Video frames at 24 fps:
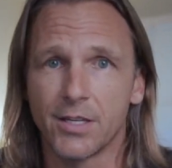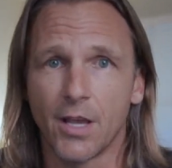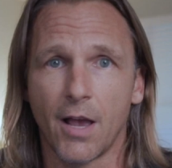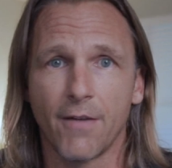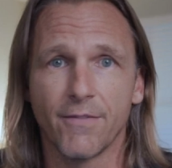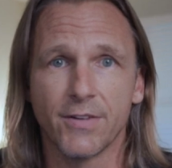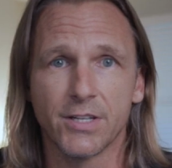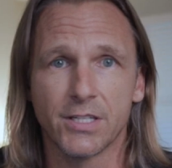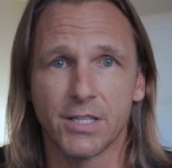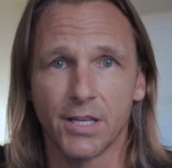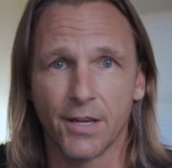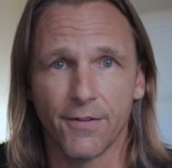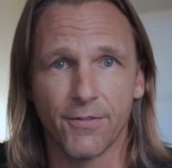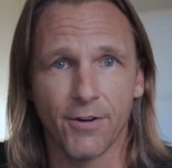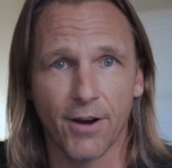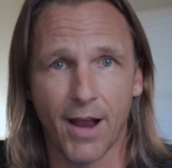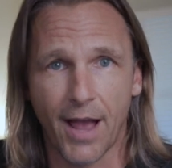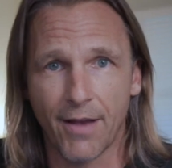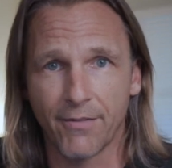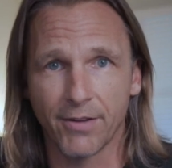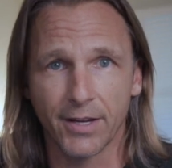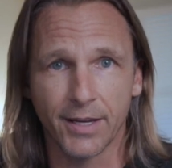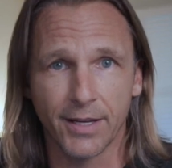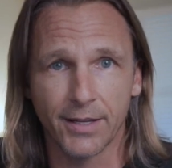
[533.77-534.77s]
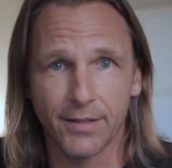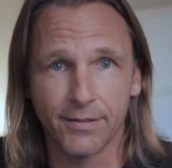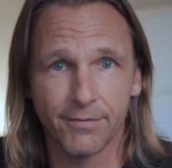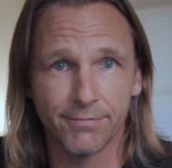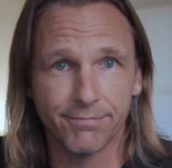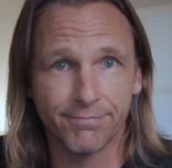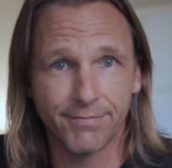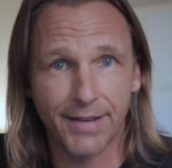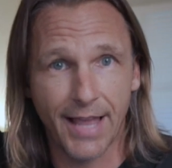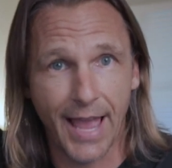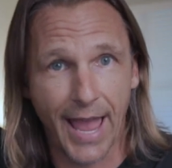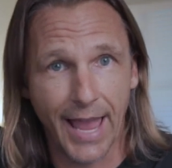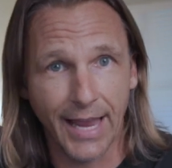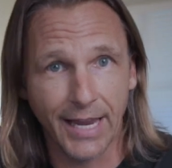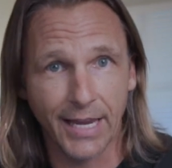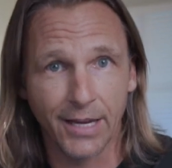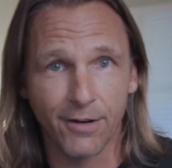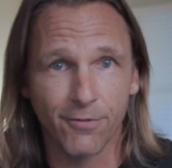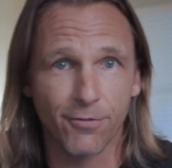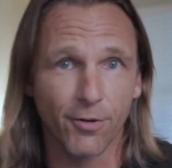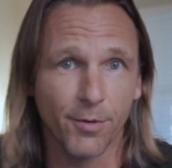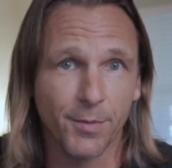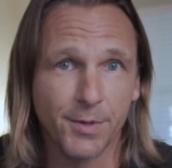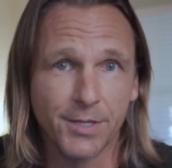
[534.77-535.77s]
Obviously, if you're having it
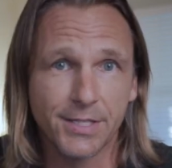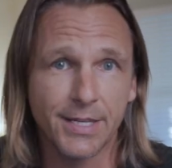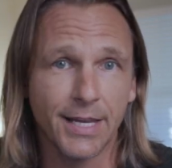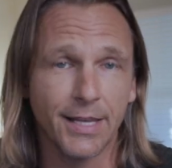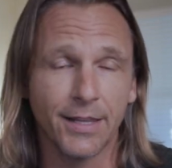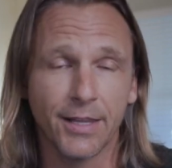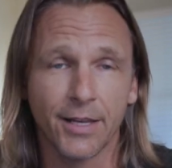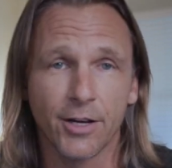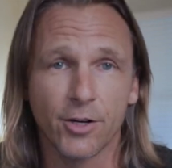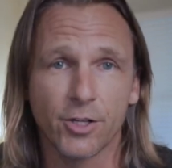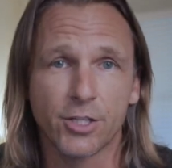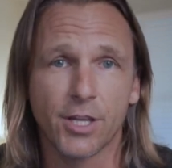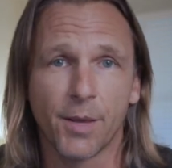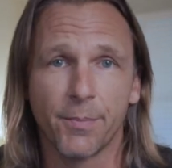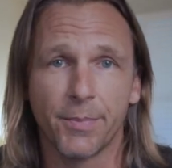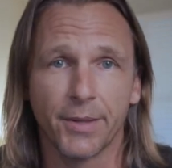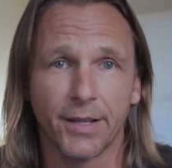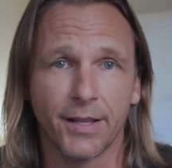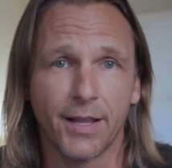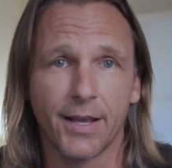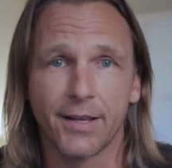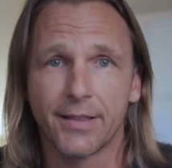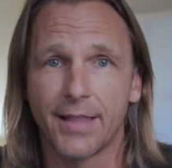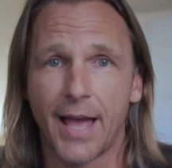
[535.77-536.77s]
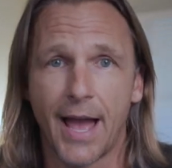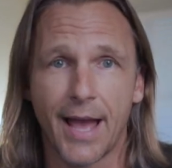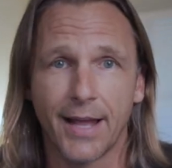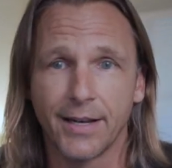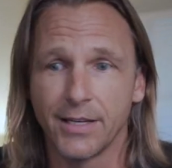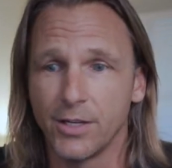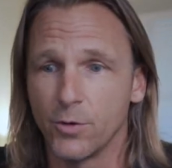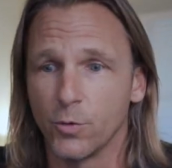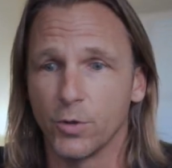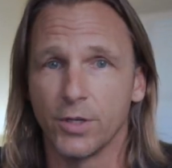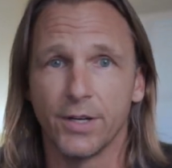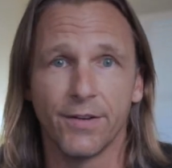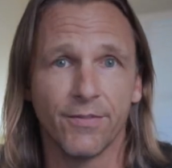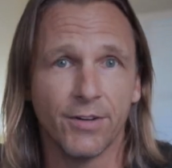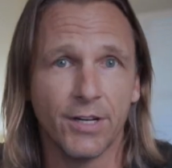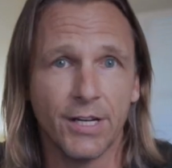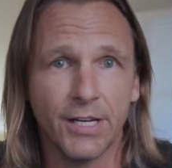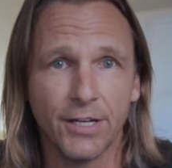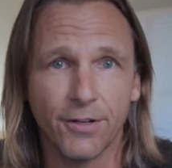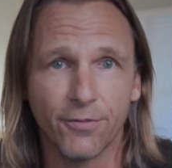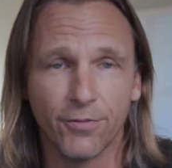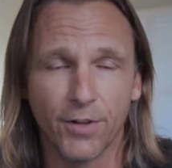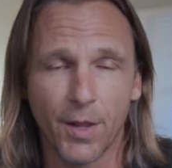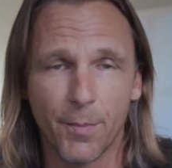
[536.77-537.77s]
hanging from a ceiling or something like that, you wouldn't even
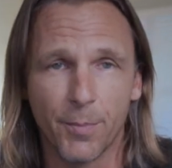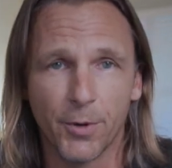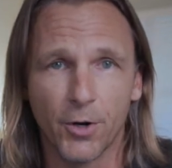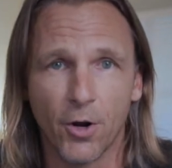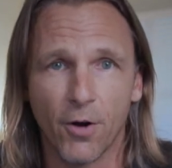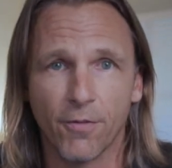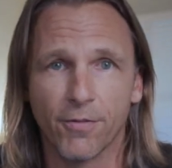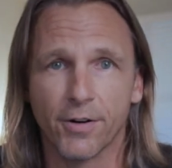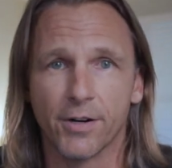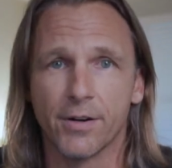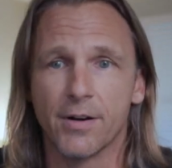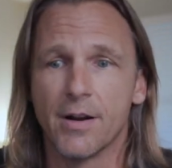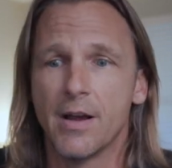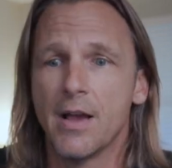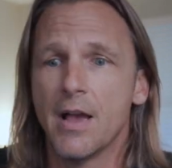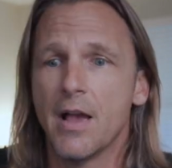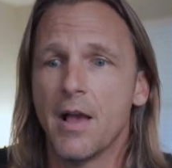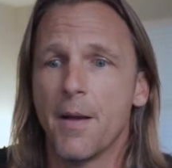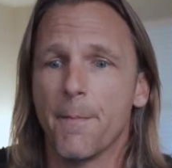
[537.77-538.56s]
need to flip it over.